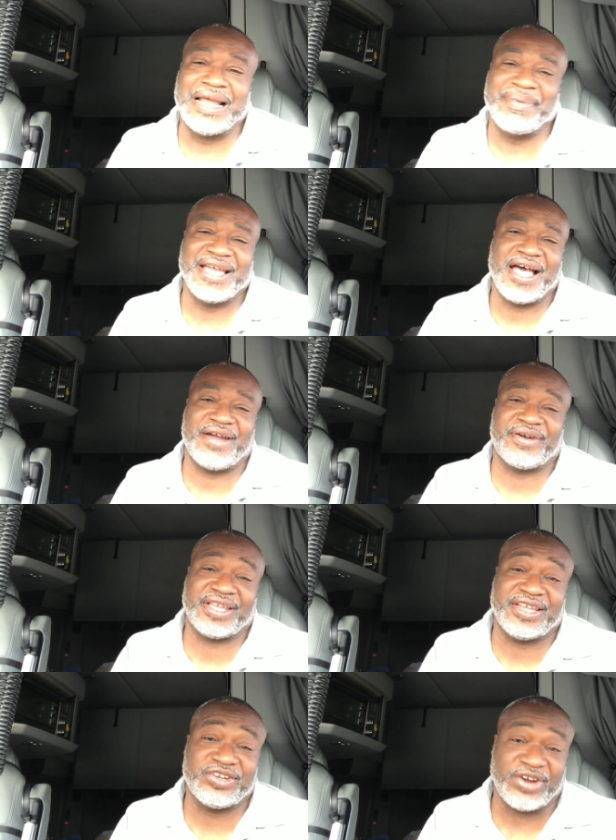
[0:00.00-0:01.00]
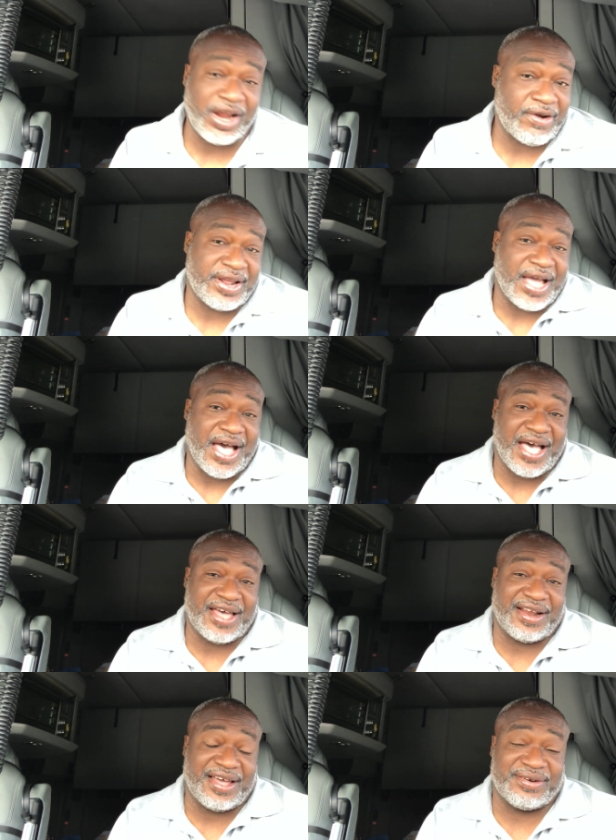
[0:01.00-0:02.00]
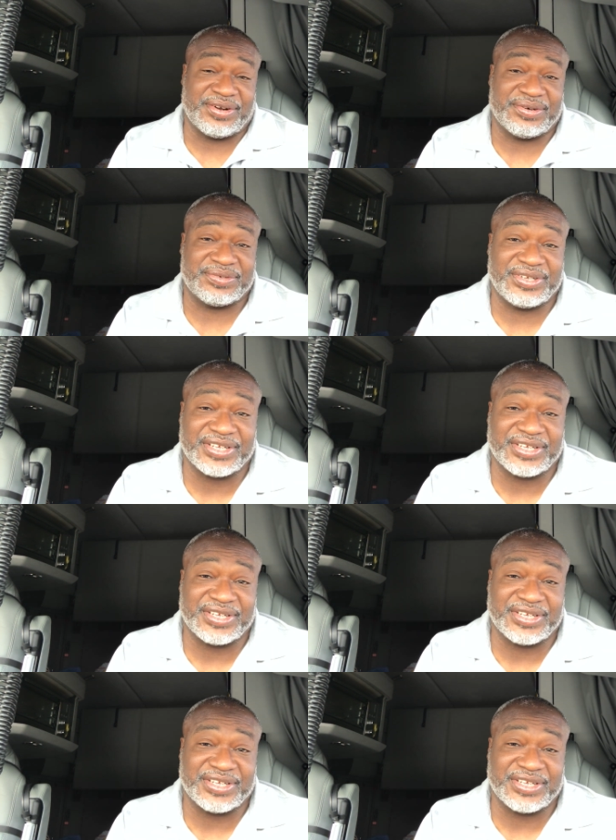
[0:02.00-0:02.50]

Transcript: not be hiring in your area. I don't know.